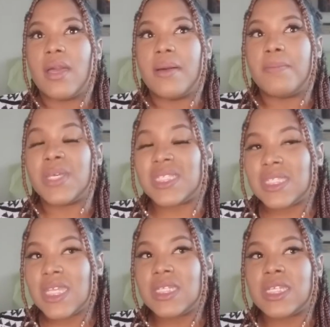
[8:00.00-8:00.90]

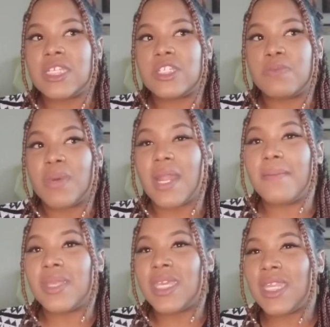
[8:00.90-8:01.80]
percentage, but I'm
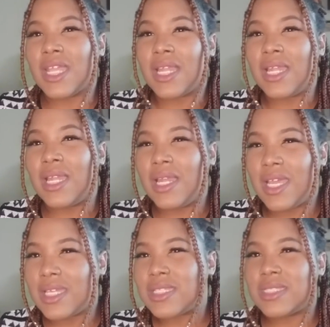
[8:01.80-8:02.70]
getting
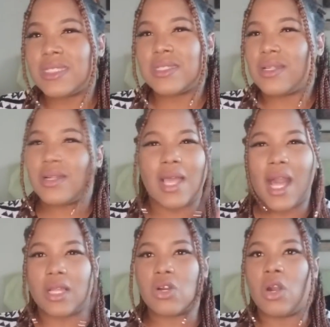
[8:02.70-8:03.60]
less
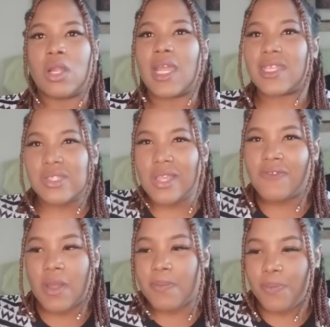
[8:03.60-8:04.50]
alcohol. Like, so if
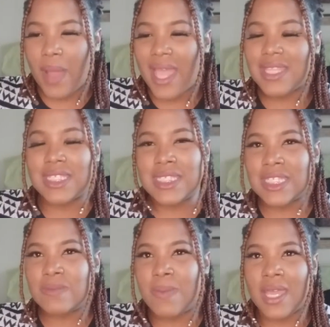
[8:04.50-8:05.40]
I buy the
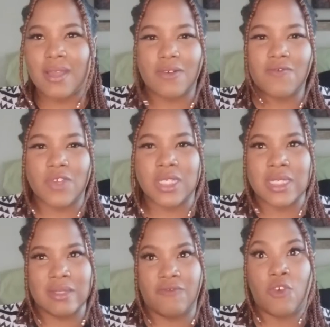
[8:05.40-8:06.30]
6-pack versus a
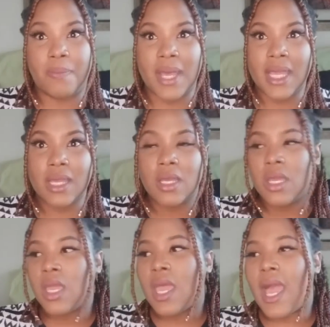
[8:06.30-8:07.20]
4-pack,
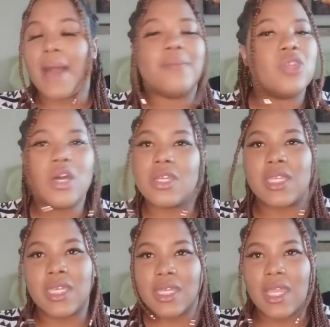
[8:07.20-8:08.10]
I'm
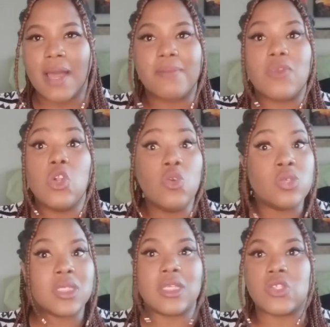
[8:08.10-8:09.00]

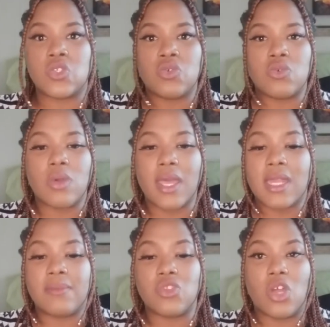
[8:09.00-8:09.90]
losing two, and
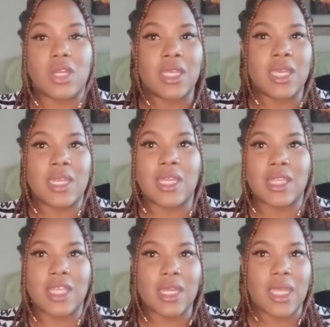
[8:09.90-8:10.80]
I'm not getting
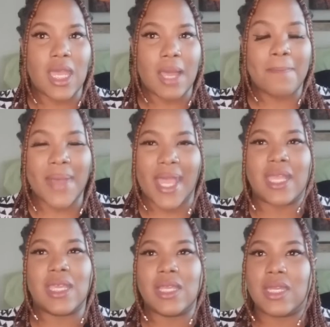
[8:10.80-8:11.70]
that
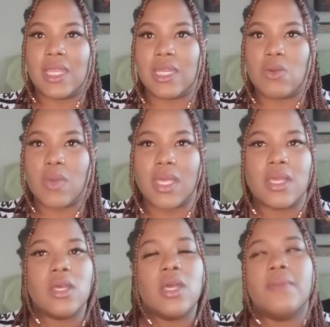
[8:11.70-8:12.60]
back in any way.
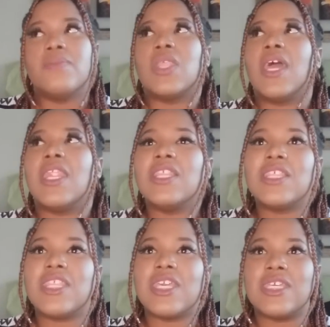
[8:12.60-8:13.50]
Another
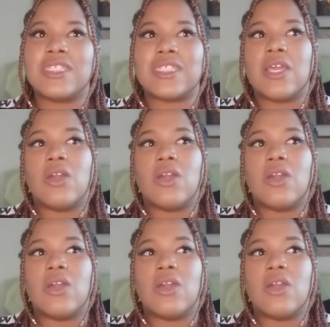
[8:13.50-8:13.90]
thing is,